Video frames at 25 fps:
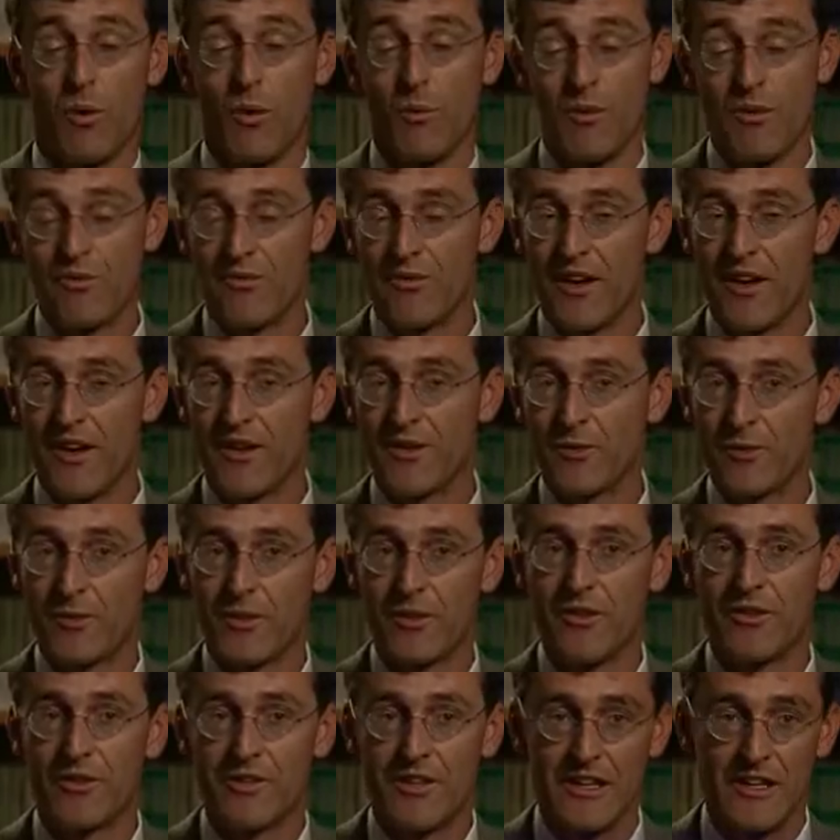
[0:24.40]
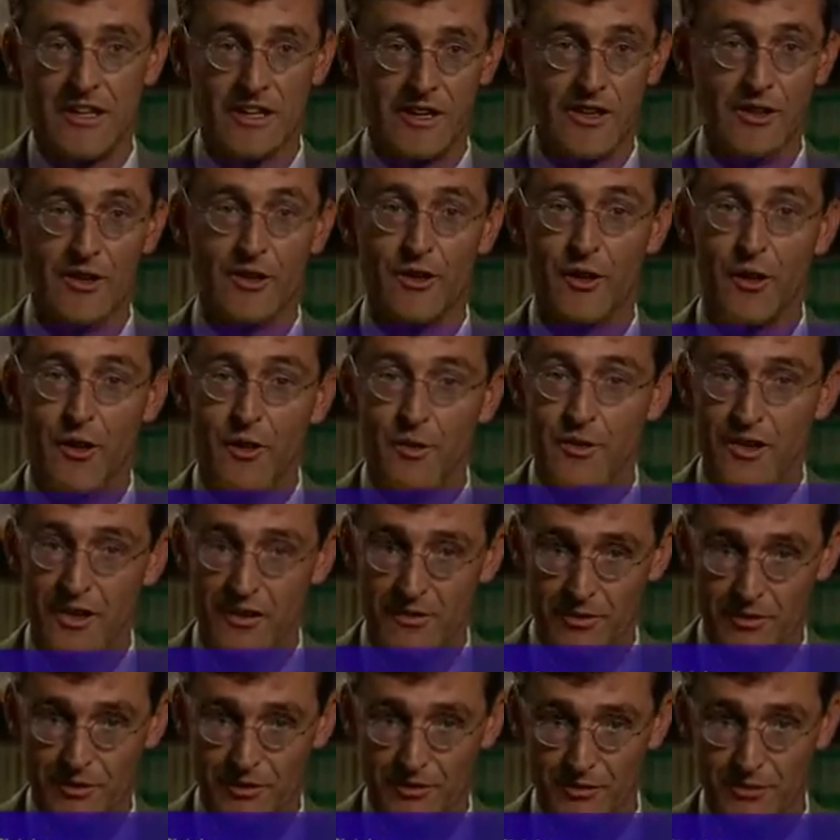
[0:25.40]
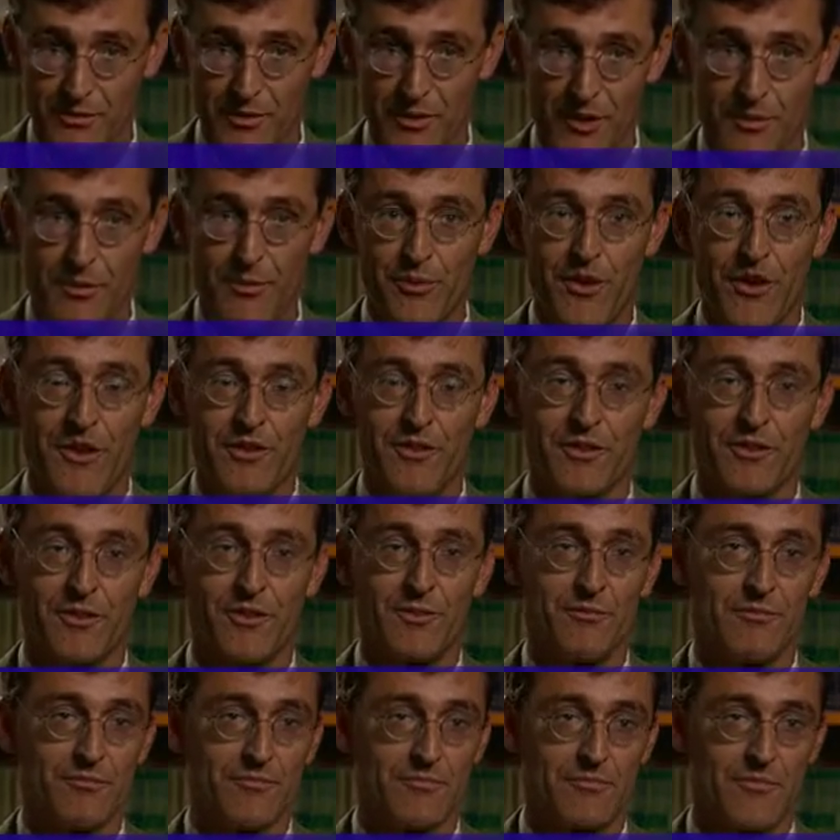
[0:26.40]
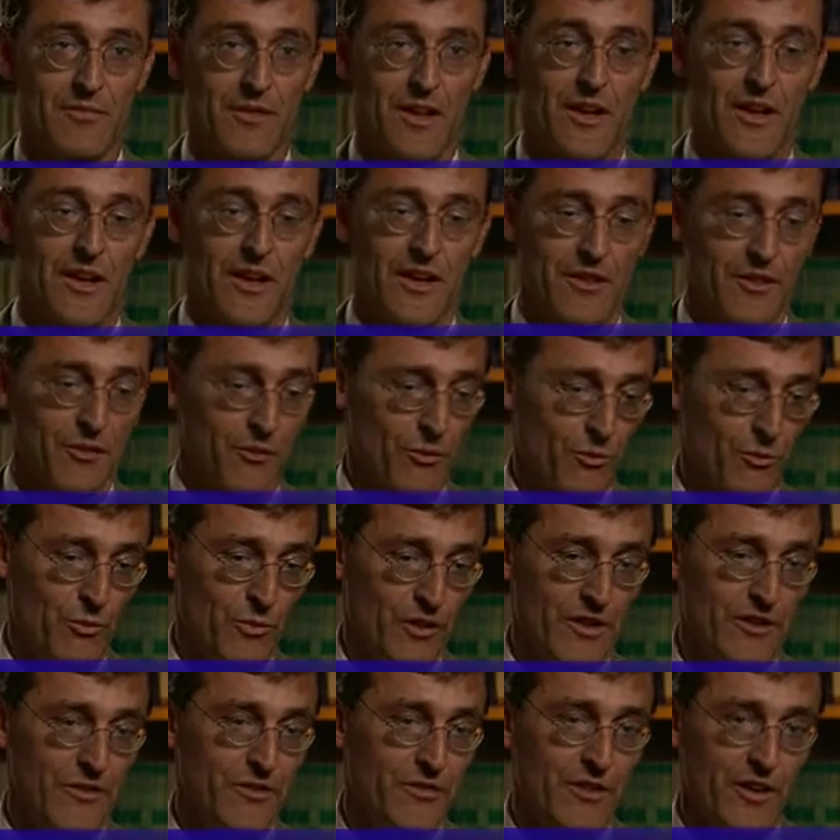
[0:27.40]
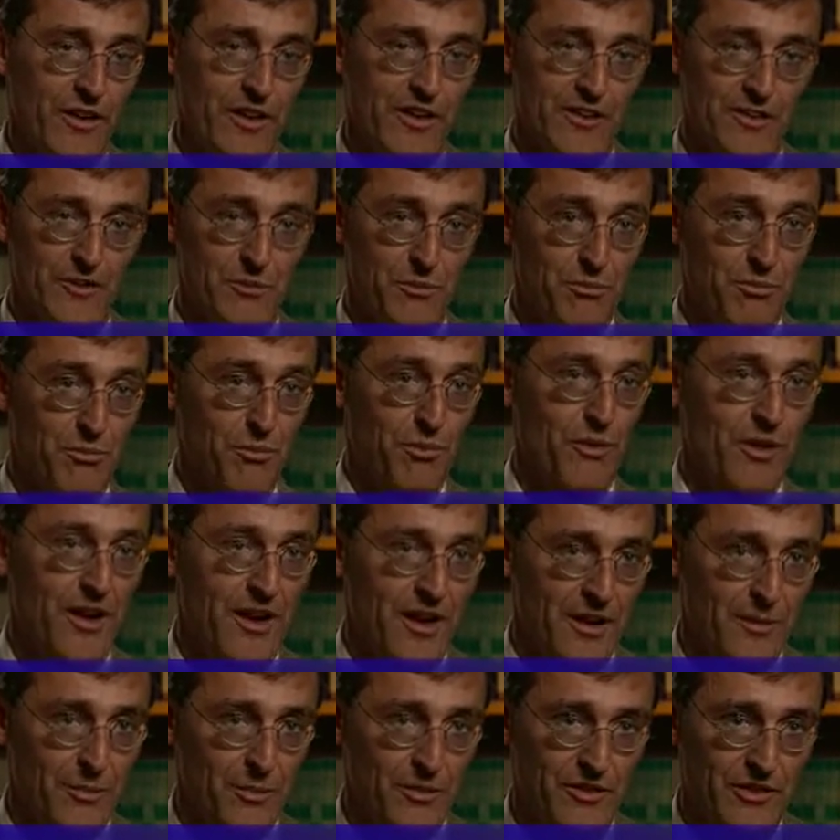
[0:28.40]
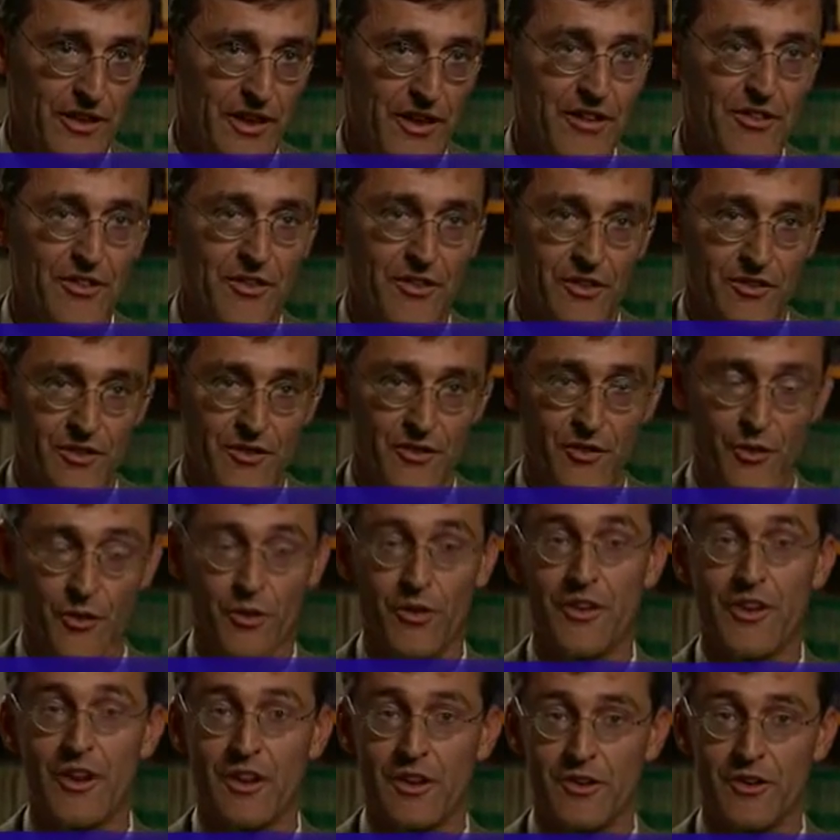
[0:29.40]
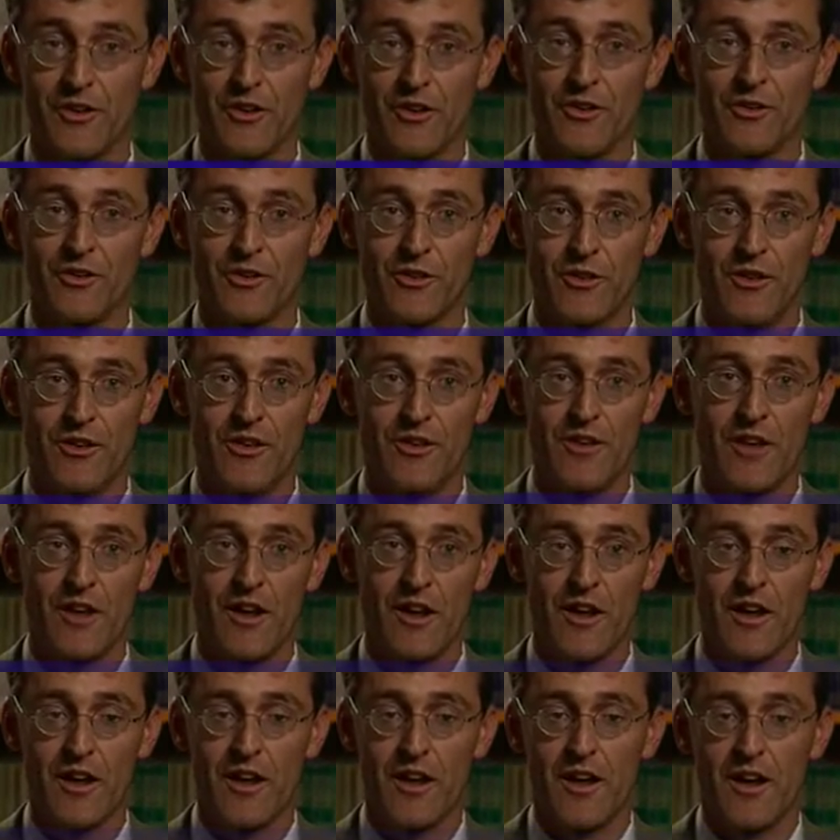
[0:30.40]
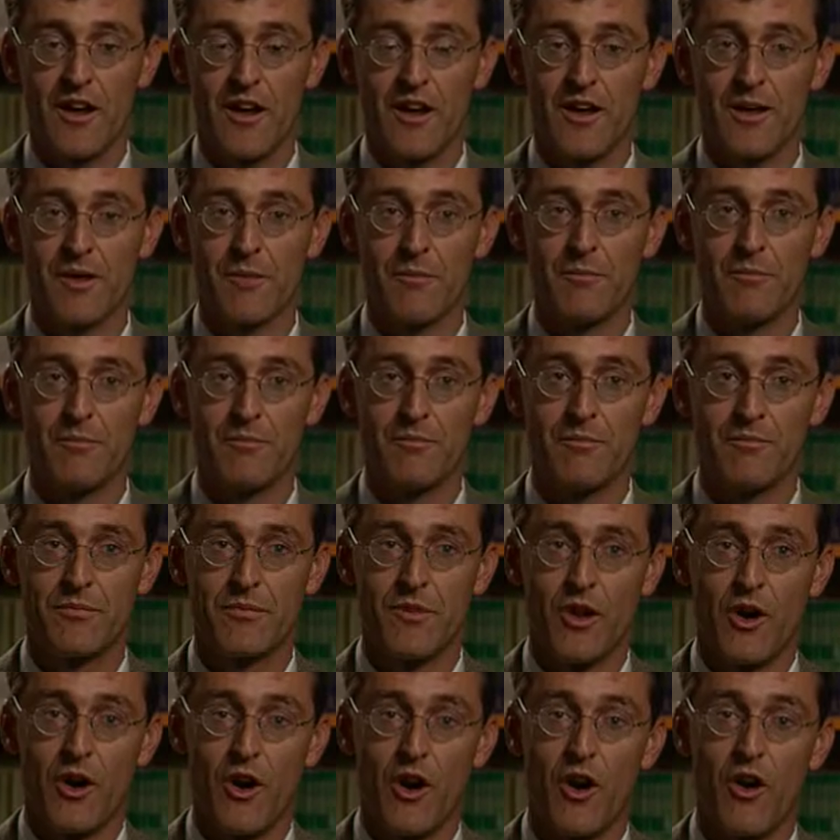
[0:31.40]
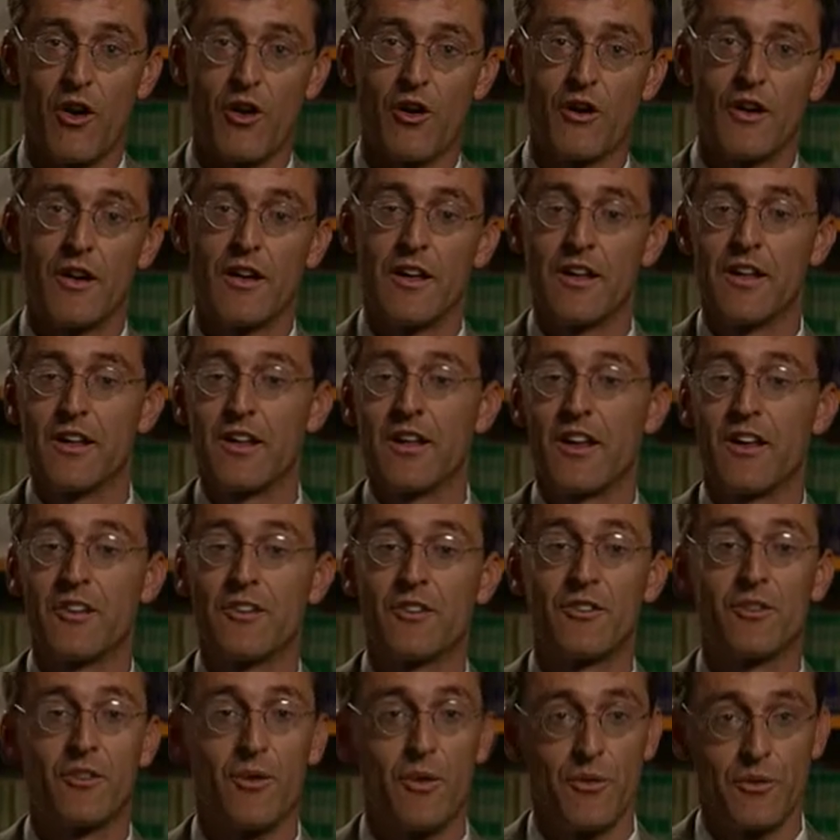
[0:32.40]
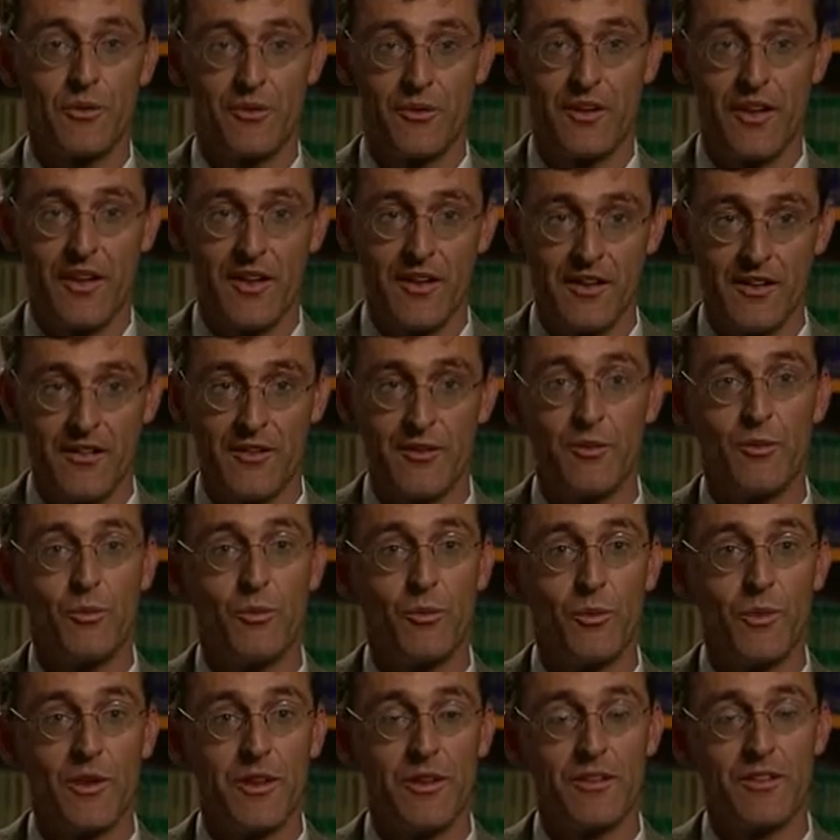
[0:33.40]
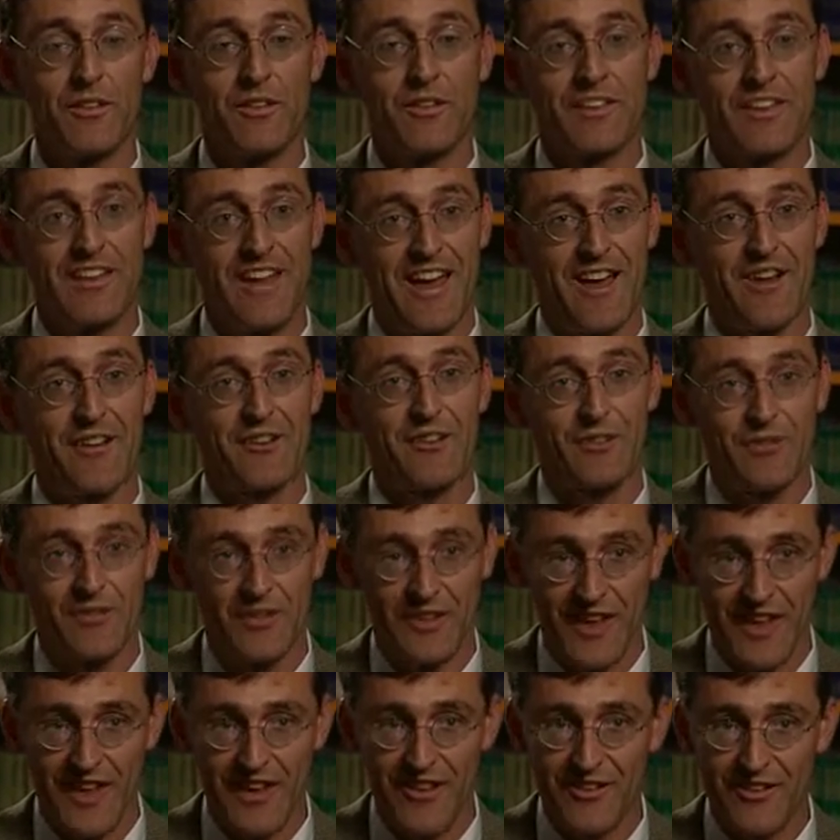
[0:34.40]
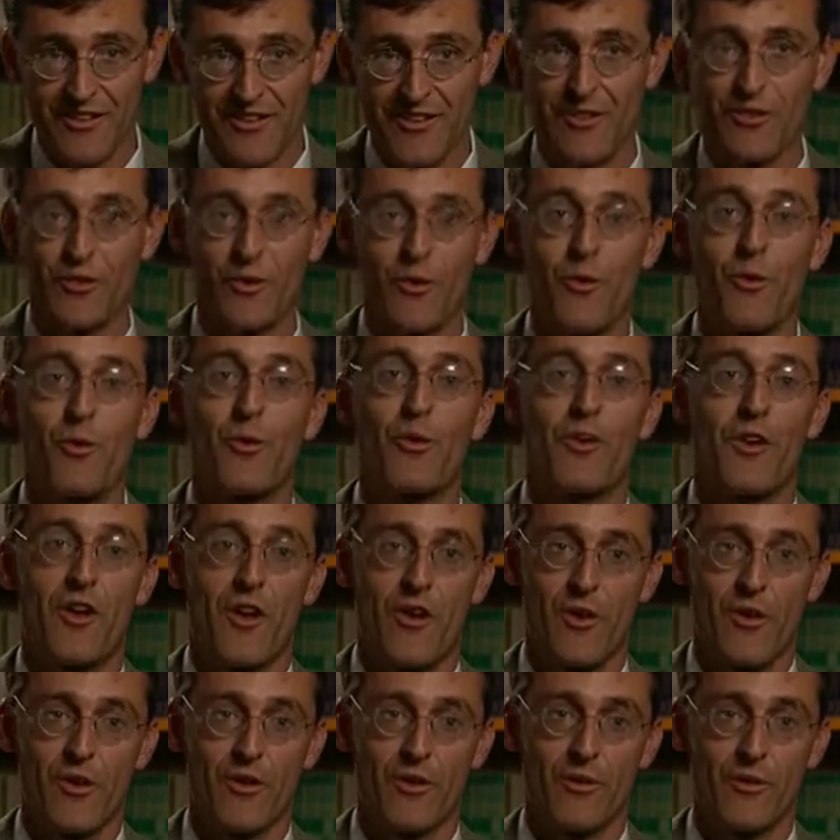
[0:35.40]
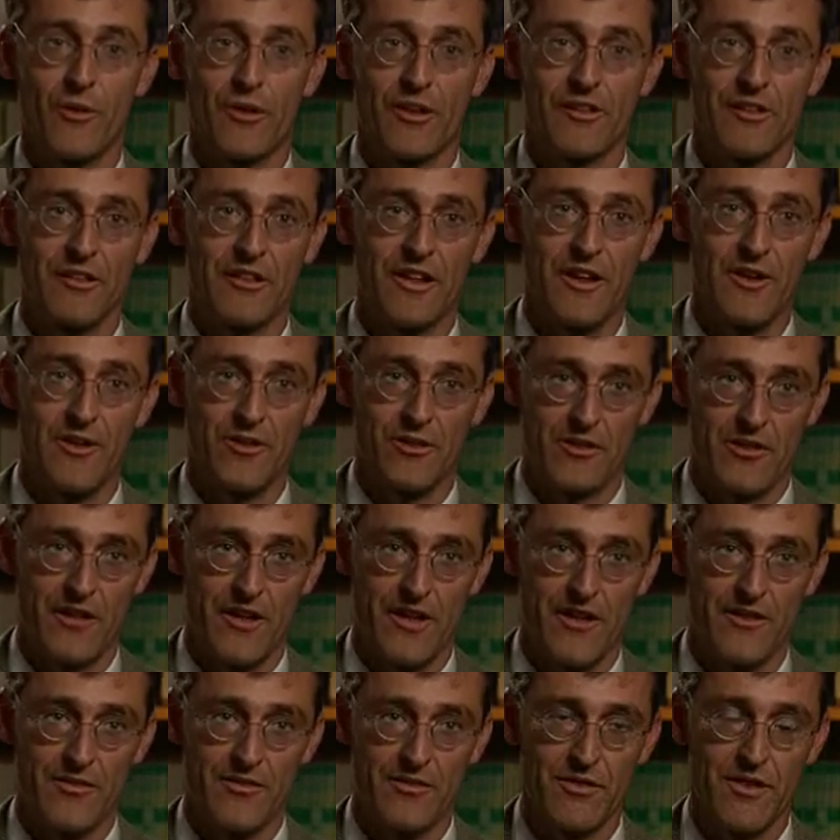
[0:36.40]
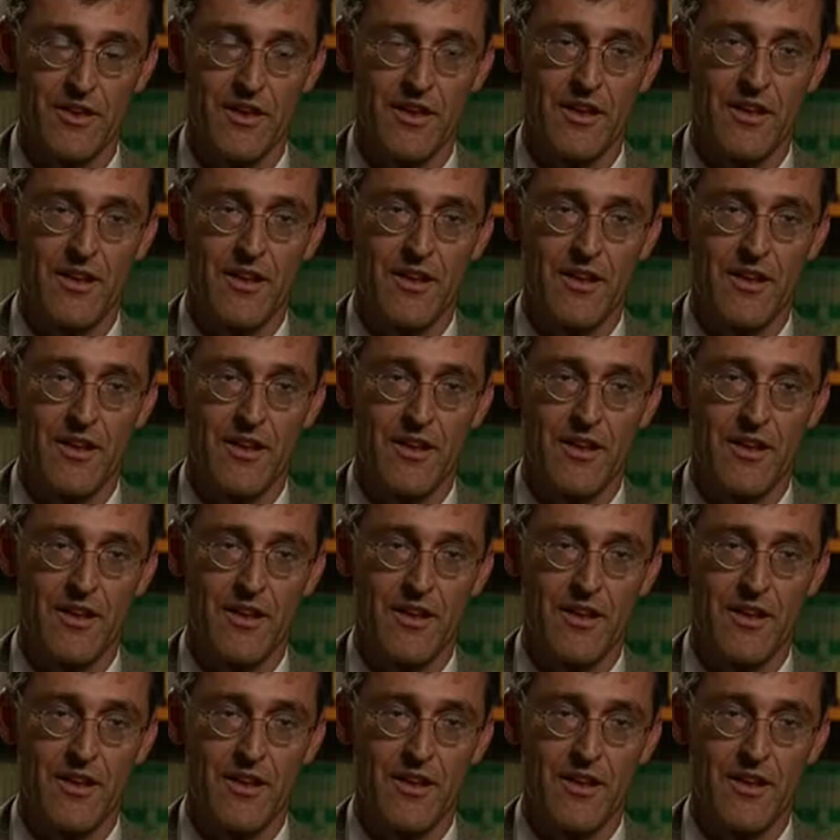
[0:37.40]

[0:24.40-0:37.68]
What we found was that low levels in blood pressure that we define as prehypertension during young adulthood are associated with calcification in the coronary arteries later in life.